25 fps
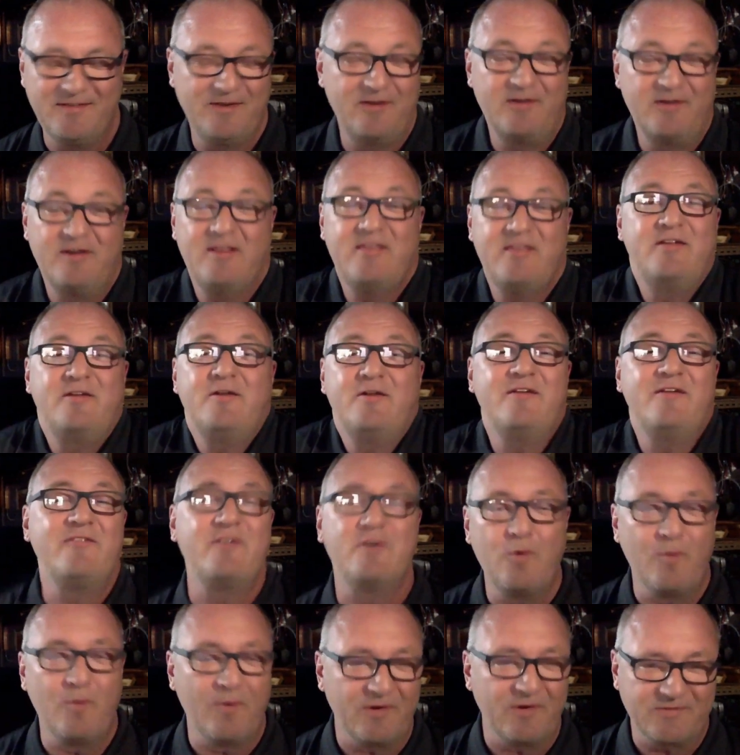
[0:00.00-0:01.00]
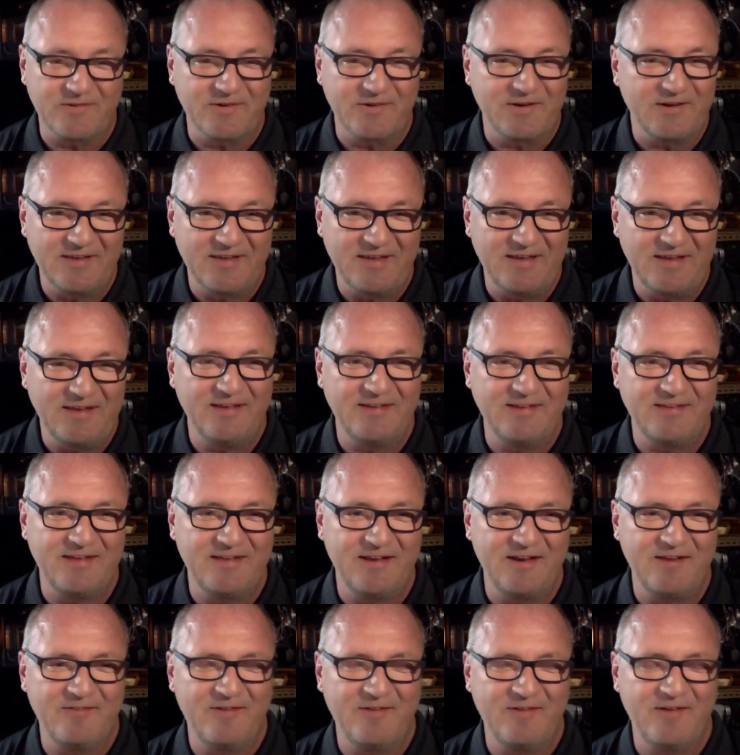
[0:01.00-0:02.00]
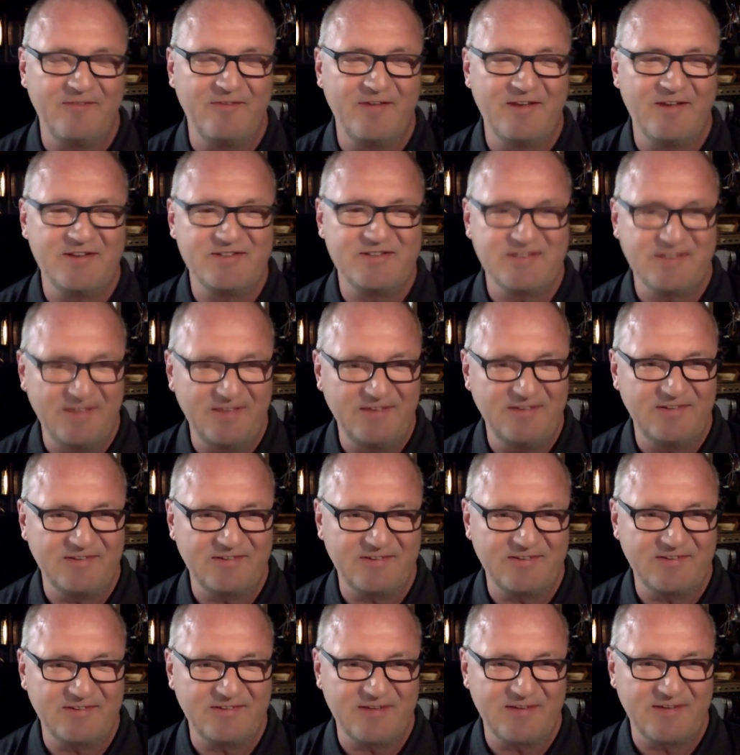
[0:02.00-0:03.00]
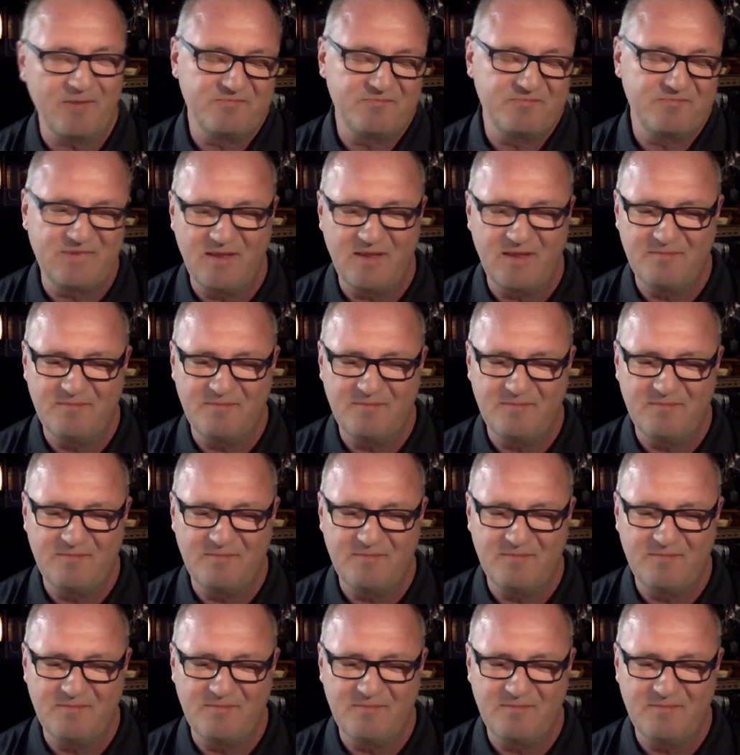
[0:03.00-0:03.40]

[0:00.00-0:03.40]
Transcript: You don't even know where it's going to lead you, and then it eventually leads you somewhere. And